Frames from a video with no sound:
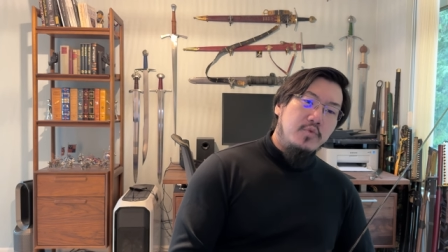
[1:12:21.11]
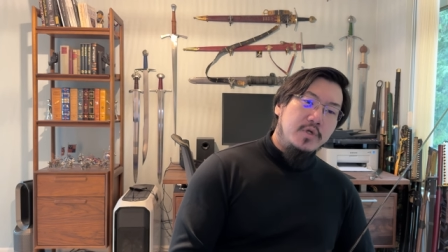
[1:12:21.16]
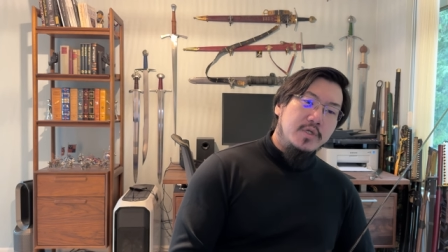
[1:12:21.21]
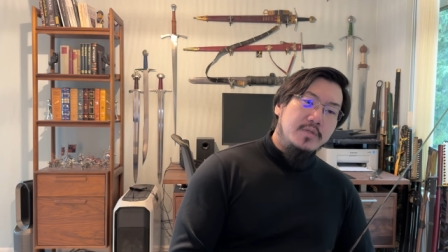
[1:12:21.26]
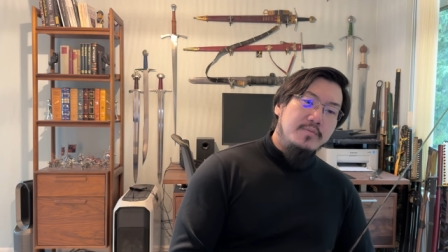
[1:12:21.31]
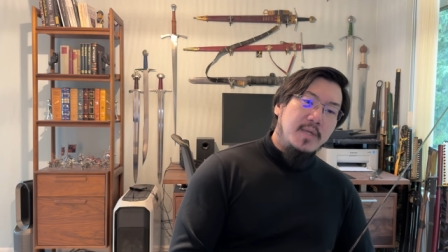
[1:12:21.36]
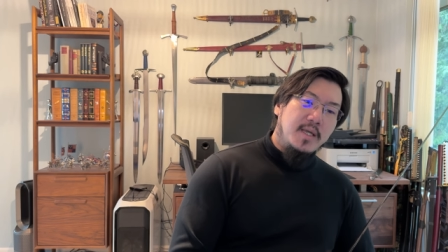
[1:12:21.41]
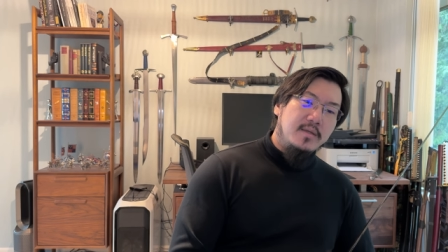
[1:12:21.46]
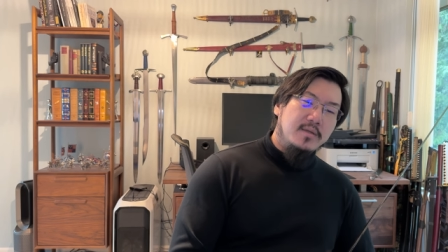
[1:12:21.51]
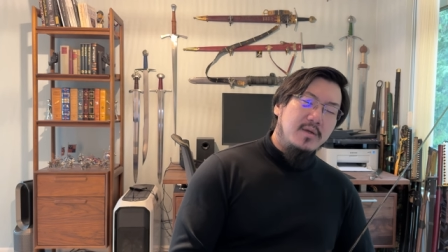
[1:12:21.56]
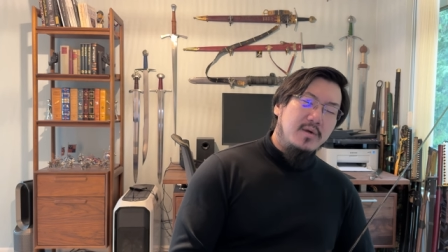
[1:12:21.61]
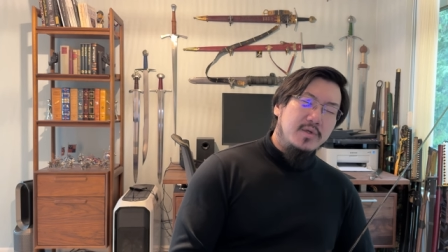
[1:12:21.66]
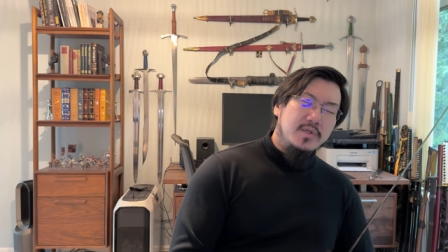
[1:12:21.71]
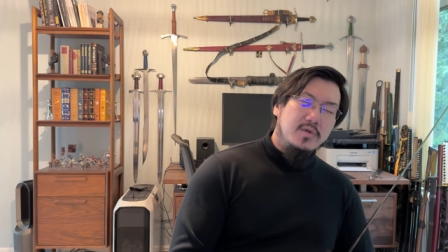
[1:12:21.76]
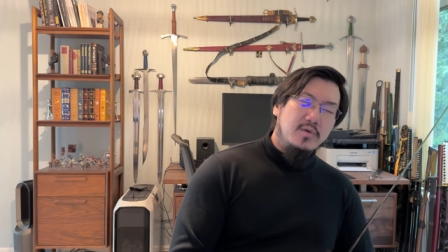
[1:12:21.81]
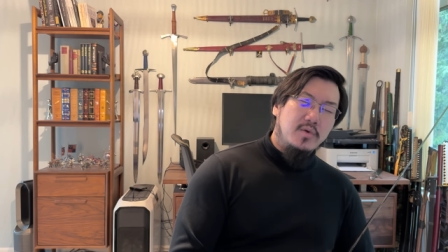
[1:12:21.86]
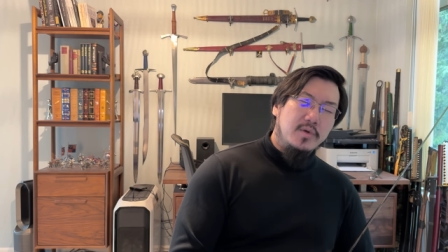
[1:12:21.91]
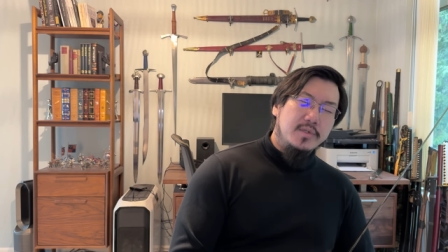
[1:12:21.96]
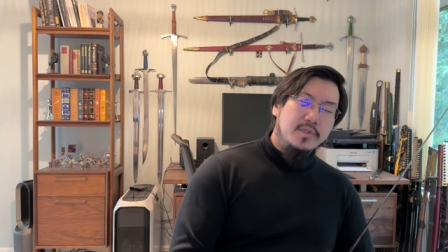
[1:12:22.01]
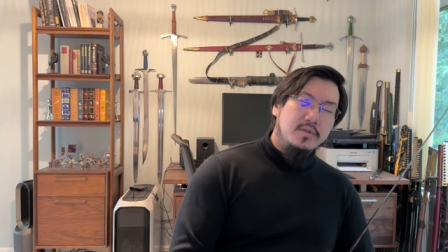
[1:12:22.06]
which make their
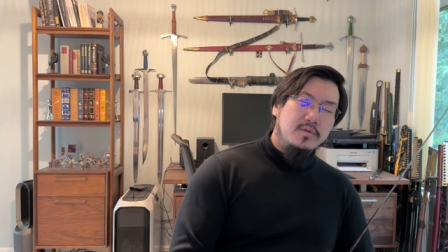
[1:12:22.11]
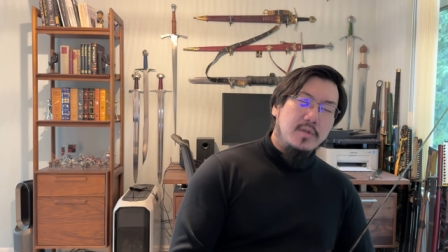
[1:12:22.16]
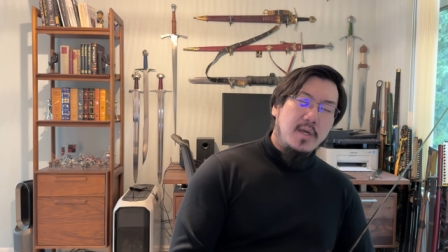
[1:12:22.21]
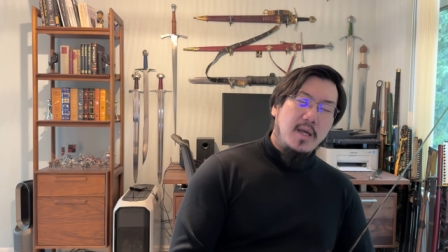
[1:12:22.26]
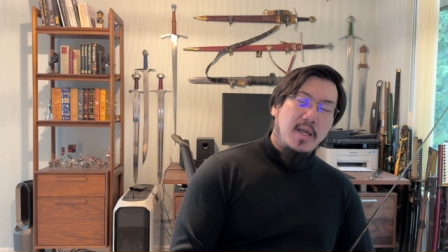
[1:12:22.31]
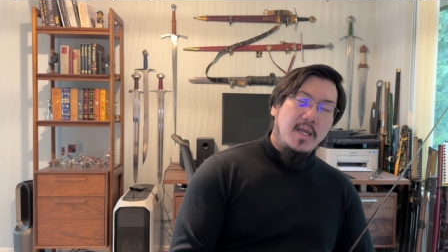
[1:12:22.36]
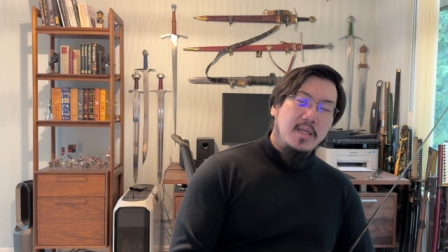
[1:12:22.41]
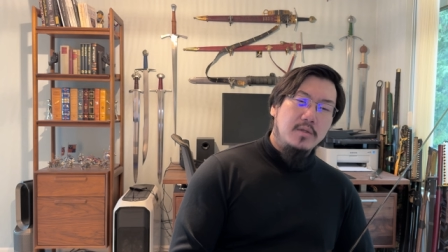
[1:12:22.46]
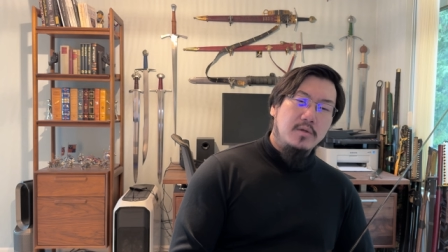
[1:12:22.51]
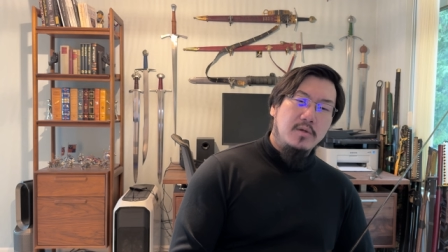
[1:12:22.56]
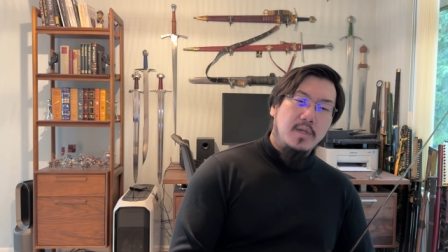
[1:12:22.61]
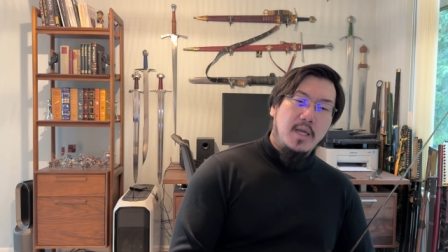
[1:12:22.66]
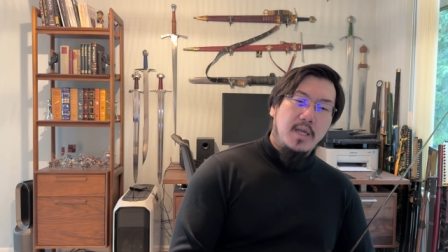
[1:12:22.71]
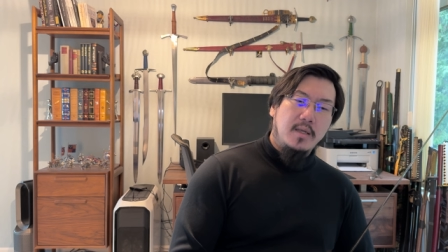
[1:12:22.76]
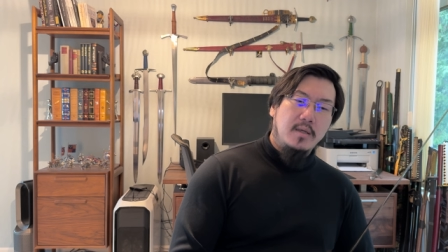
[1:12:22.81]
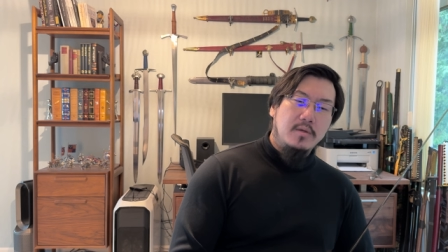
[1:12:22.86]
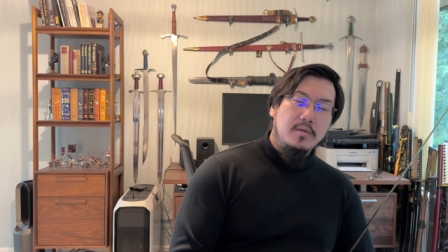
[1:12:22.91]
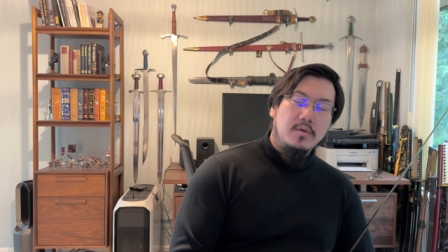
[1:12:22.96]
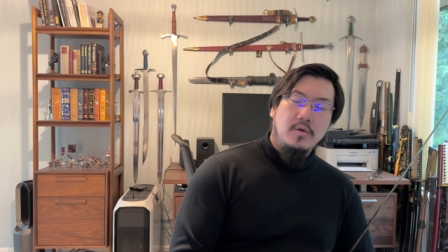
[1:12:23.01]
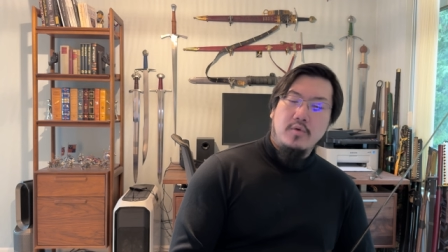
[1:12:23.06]
swords do not handle
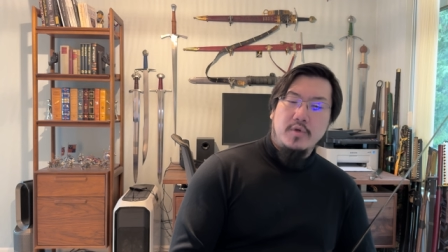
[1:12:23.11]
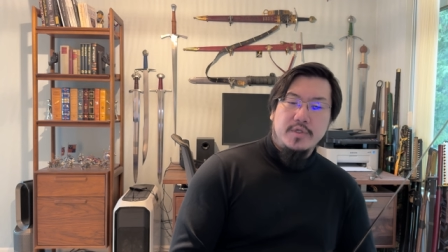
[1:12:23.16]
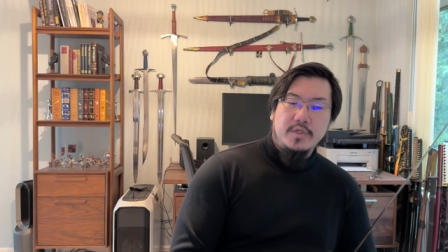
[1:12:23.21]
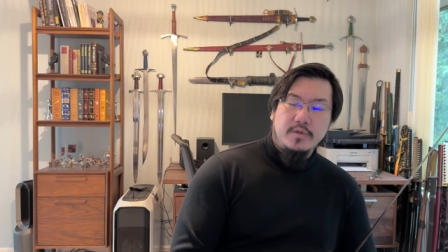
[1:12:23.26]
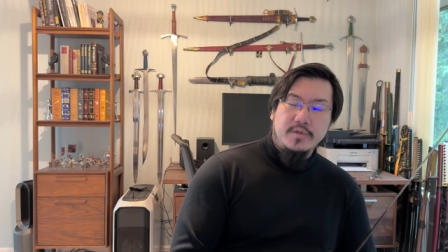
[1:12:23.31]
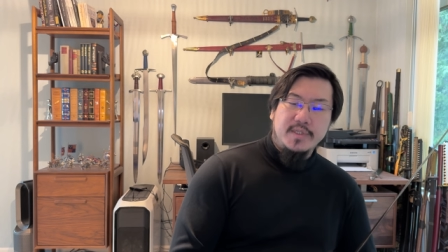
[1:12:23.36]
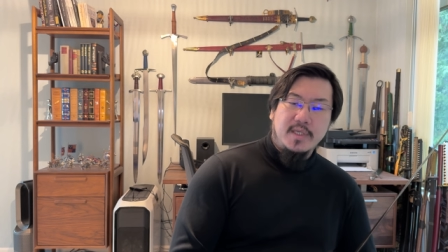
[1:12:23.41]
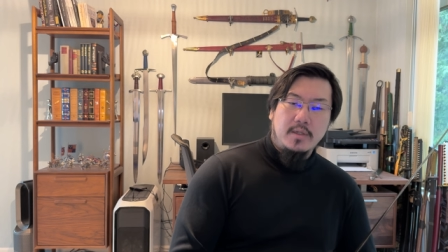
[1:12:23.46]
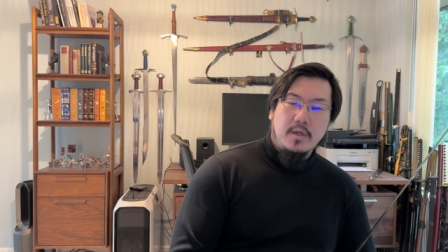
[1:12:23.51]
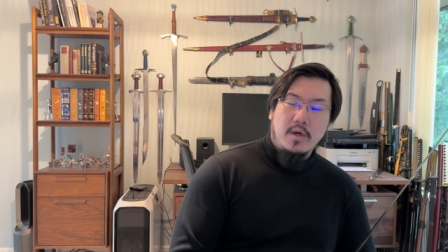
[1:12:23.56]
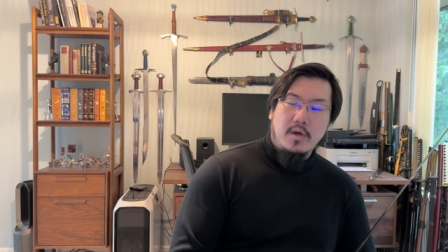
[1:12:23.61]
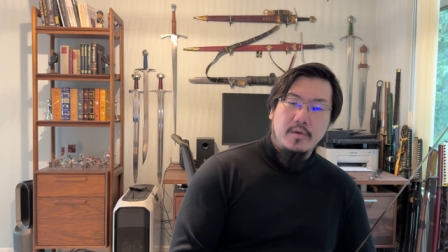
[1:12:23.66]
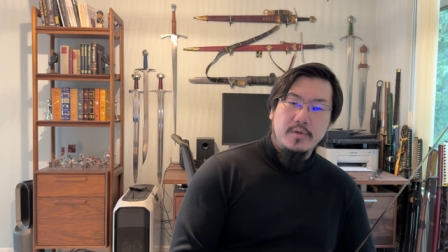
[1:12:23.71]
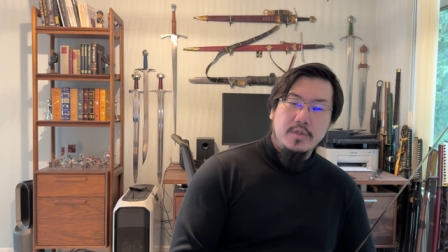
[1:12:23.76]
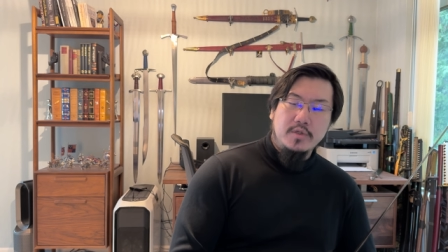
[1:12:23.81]
like originals at all.